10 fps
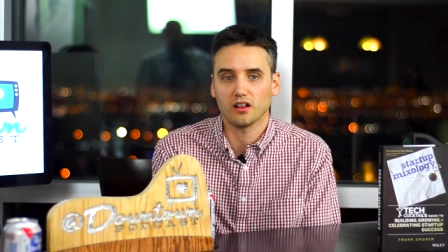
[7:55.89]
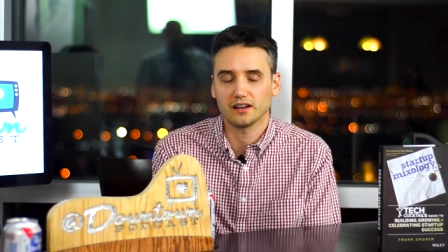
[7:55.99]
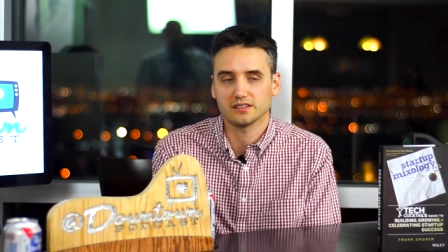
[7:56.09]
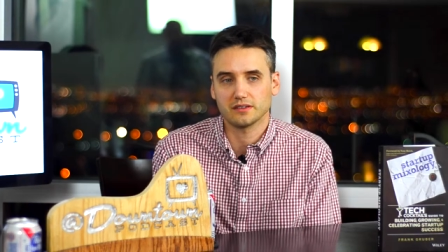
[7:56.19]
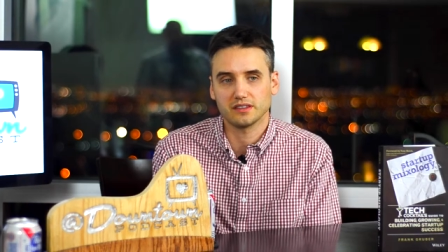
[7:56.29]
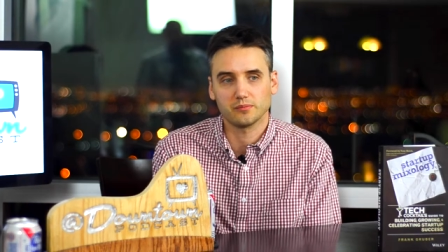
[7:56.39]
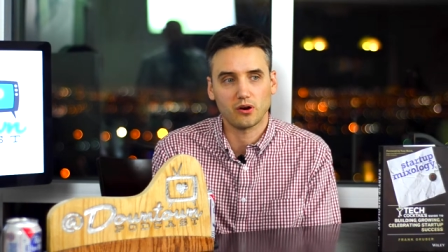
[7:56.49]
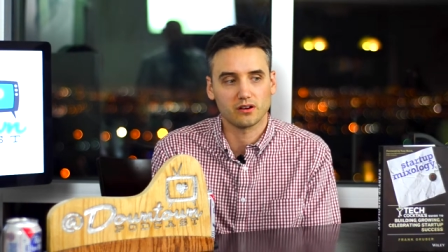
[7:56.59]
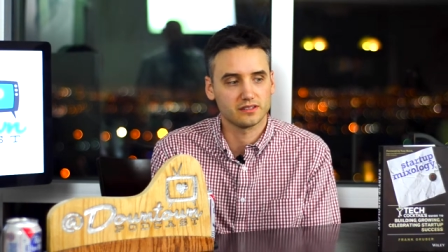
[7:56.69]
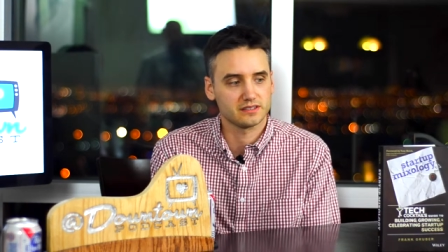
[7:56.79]
outs. I think
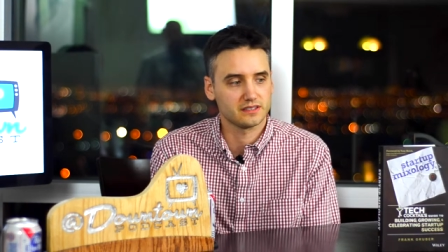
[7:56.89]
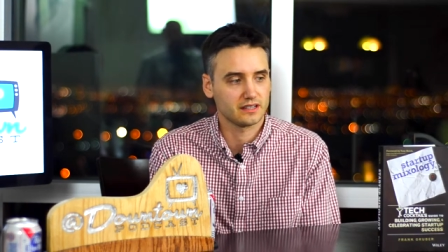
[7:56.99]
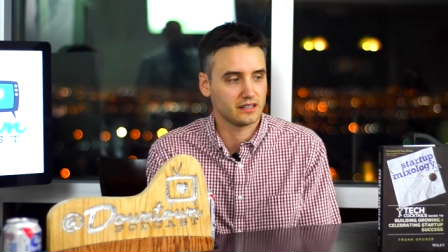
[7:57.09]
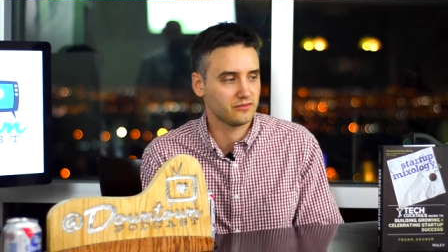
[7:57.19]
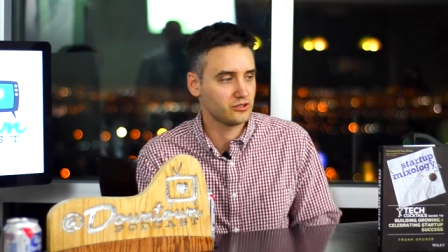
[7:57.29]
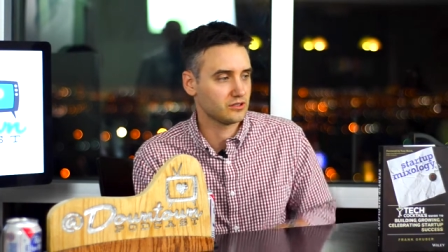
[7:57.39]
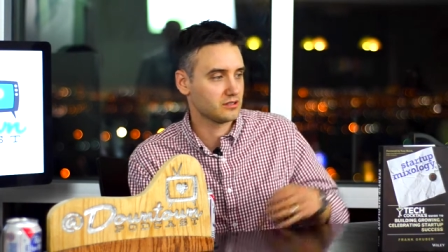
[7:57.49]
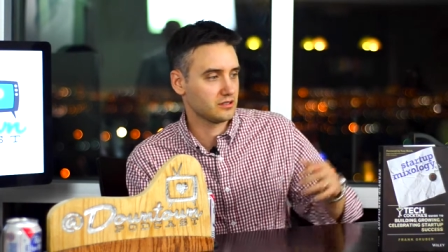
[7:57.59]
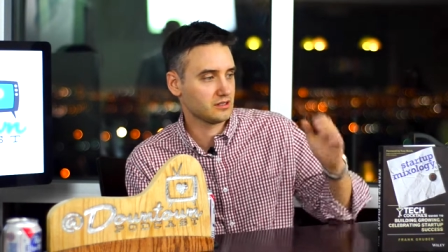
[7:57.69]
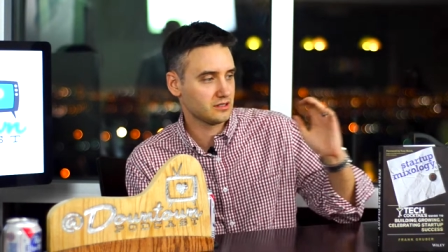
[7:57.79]
part of this is like if
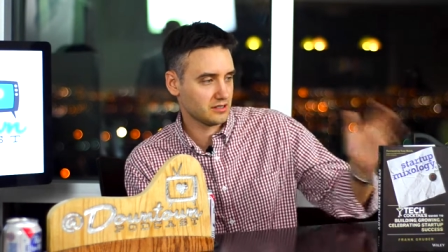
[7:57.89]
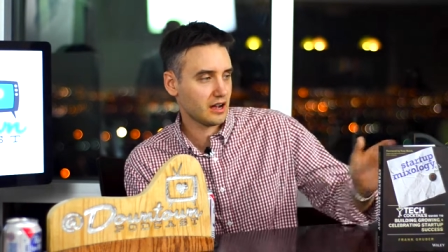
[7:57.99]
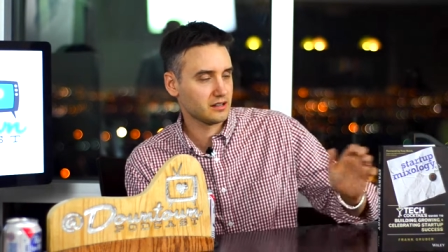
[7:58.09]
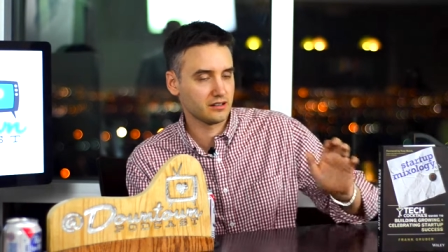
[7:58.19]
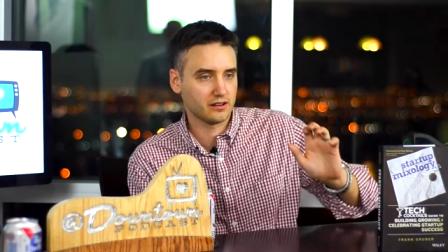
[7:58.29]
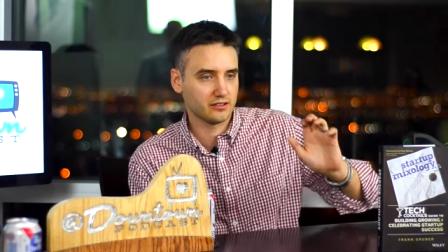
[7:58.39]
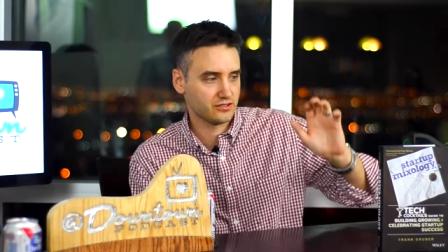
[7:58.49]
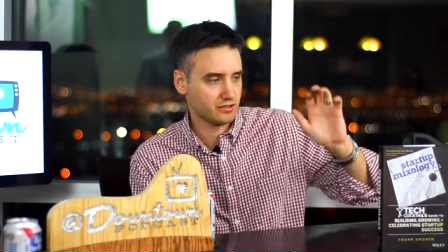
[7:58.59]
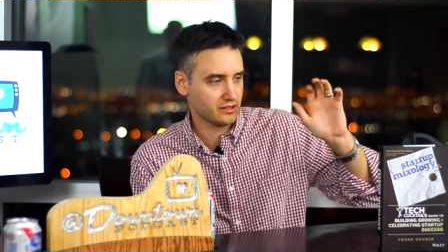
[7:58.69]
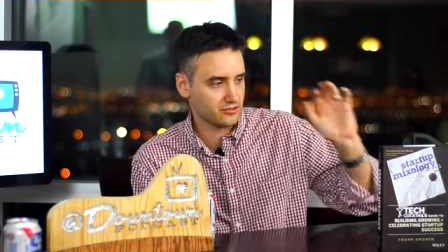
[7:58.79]
you're not in our
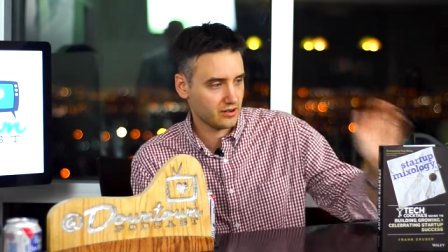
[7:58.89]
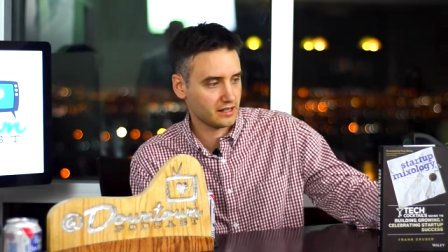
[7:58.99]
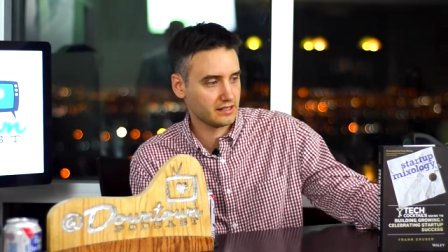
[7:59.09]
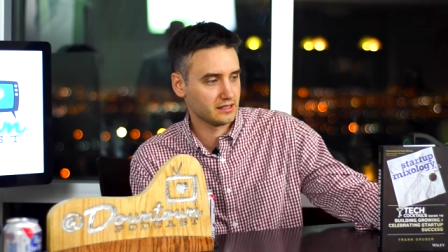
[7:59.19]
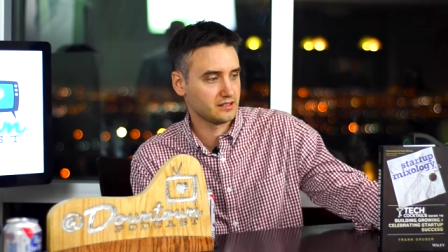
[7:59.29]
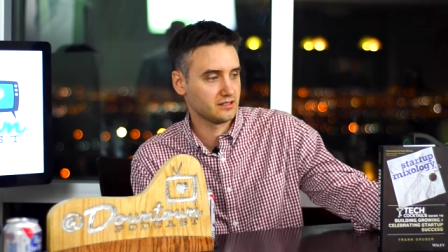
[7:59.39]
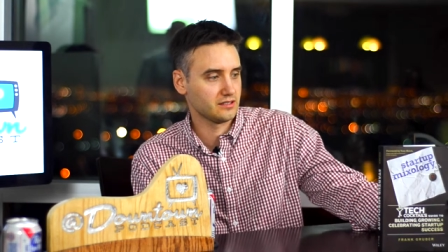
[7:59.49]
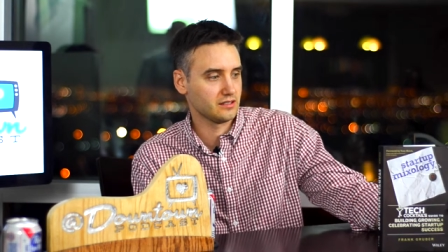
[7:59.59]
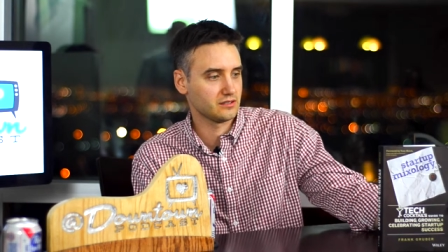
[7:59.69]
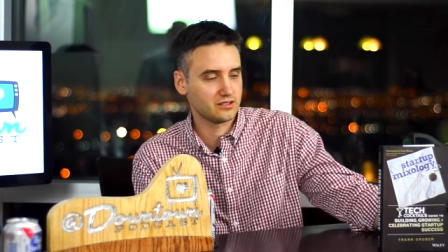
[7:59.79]
industry and you're trying to get into
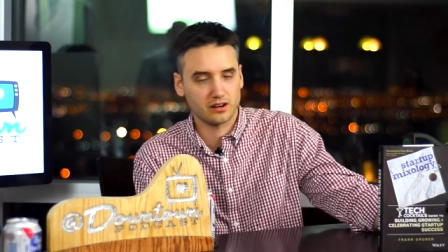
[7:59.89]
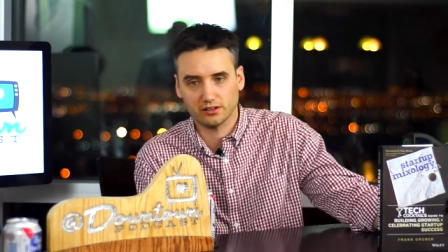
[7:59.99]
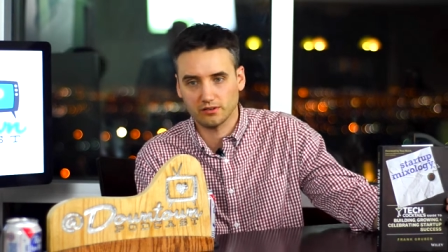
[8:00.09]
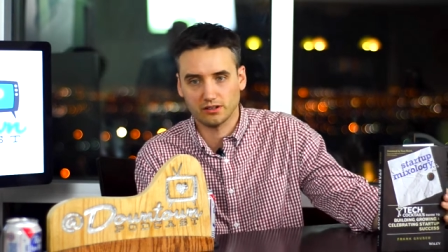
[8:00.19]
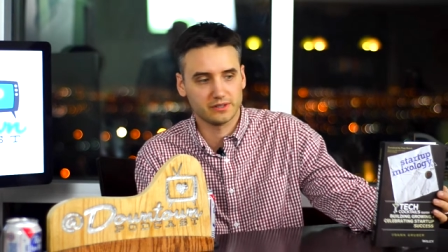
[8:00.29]
you know starting running